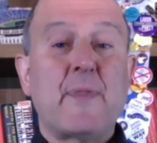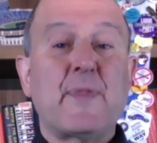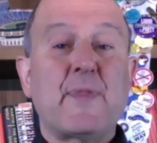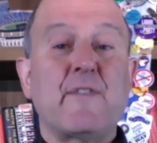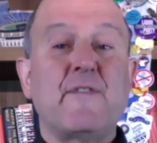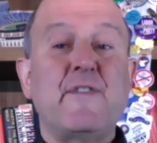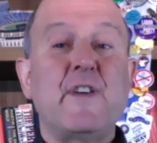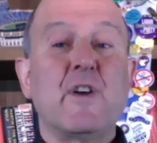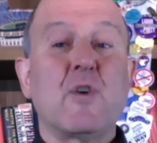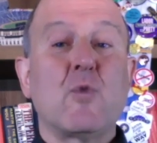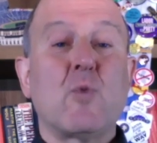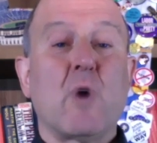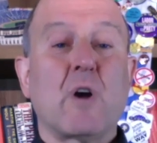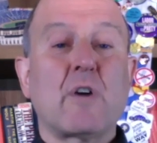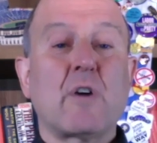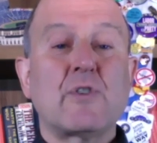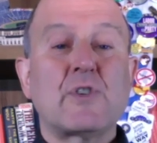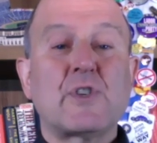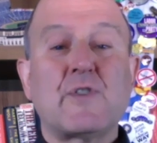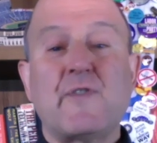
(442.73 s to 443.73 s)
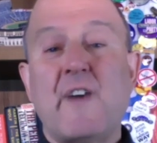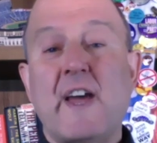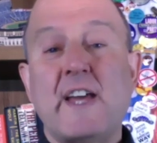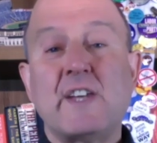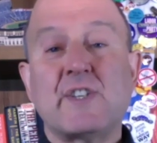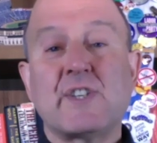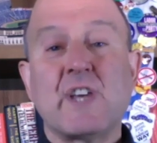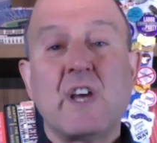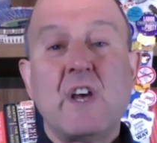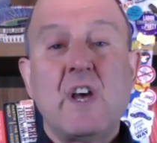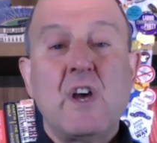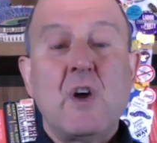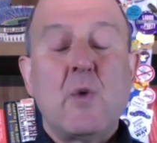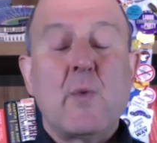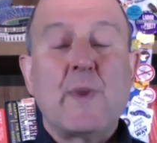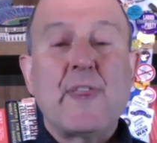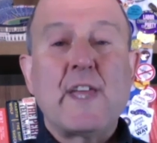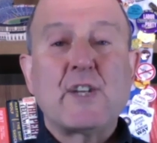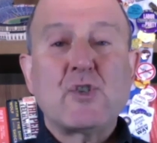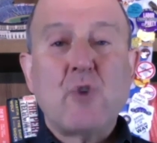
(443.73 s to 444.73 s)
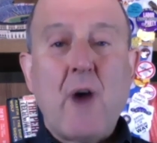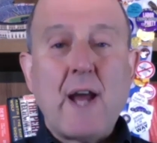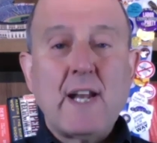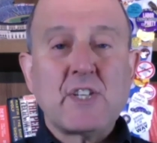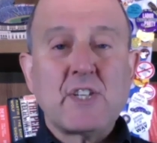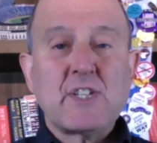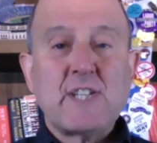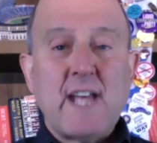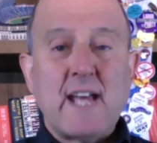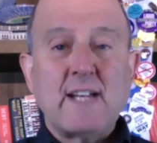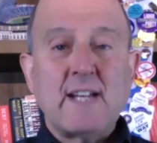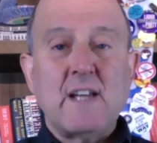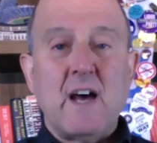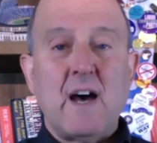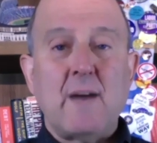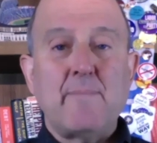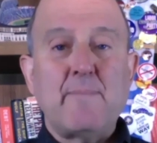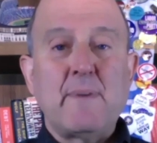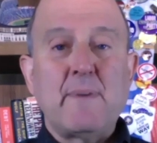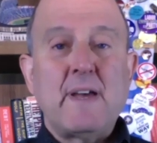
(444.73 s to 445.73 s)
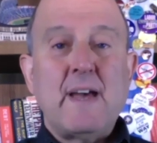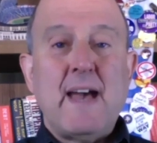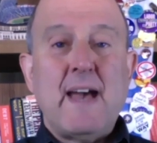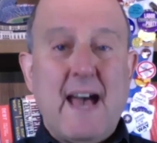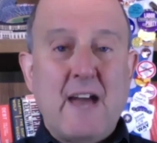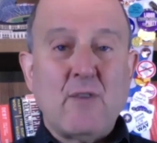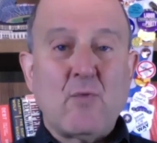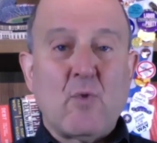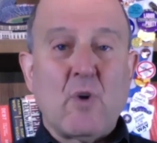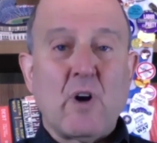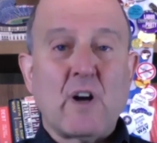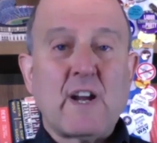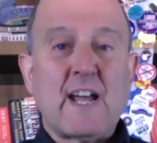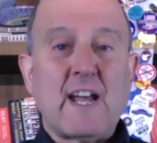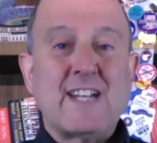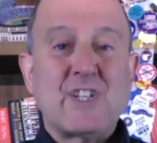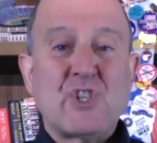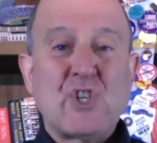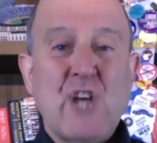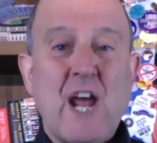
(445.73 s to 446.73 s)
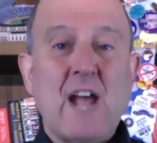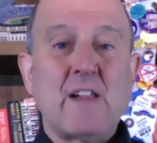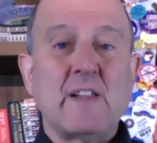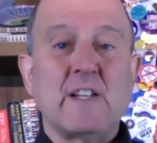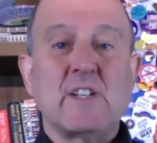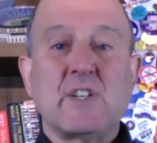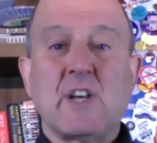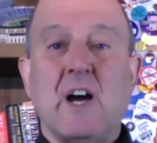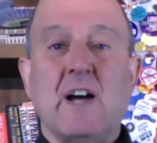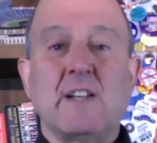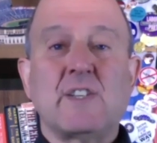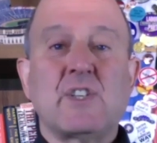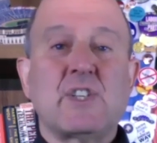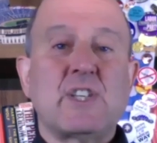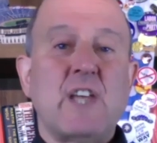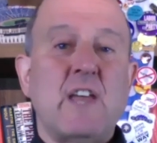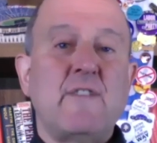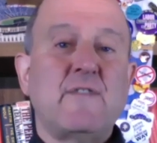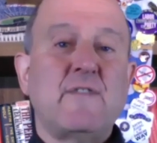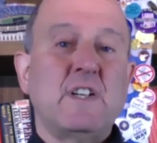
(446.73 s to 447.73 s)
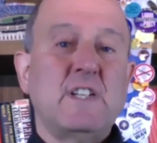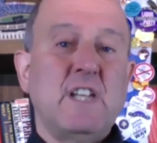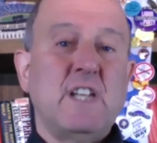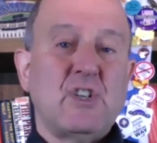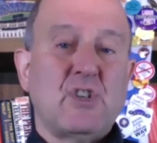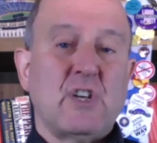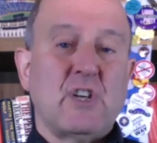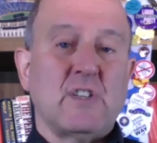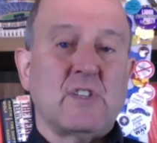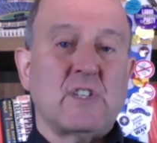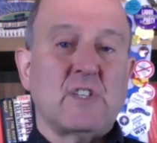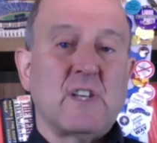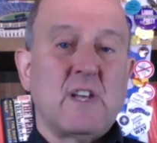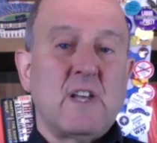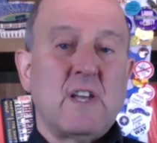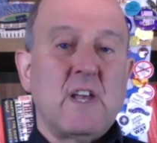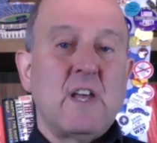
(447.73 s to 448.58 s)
the fear workers face when they try to stand up at work and challenge unsafe conditions.